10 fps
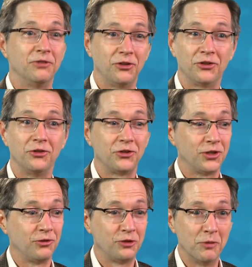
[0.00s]
Very
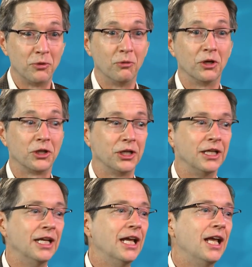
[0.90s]
sensitive, simple, work
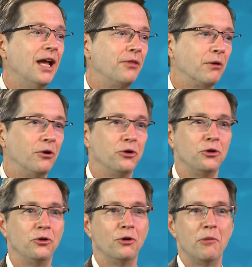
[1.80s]
good. If they want
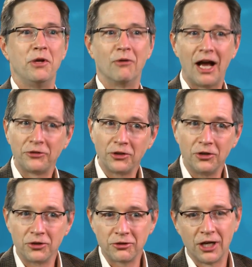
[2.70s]
to do amino acid
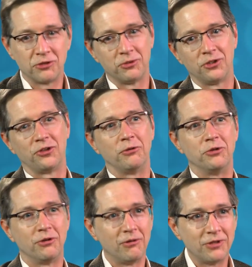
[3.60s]
neurotransmitters, they
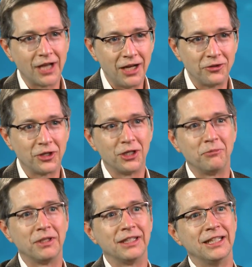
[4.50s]
would derivatize
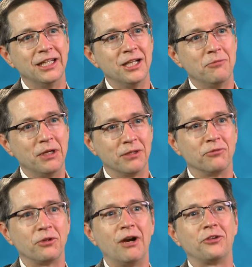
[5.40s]
them and make
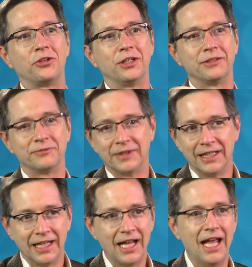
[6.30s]
them fluorescent,
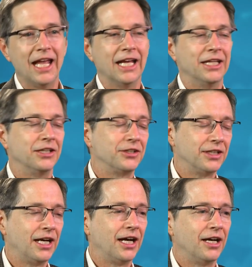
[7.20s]
and
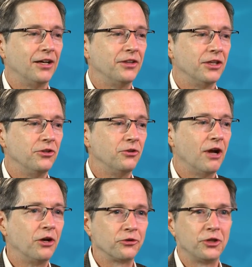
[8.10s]
then
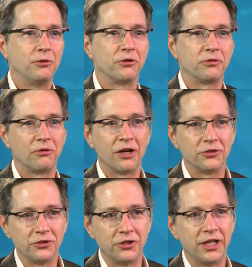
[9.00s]
do LC with
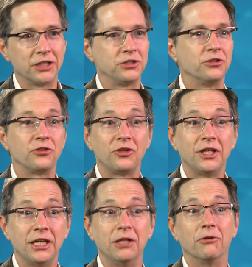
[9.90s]
fluorescence detection or
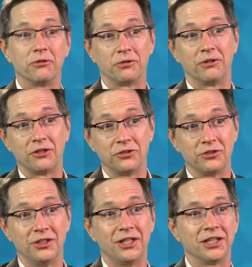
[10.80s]
CE with
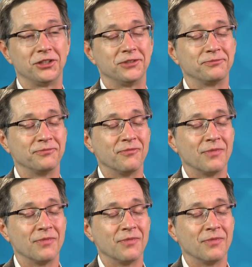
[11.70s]
fluorescence detection.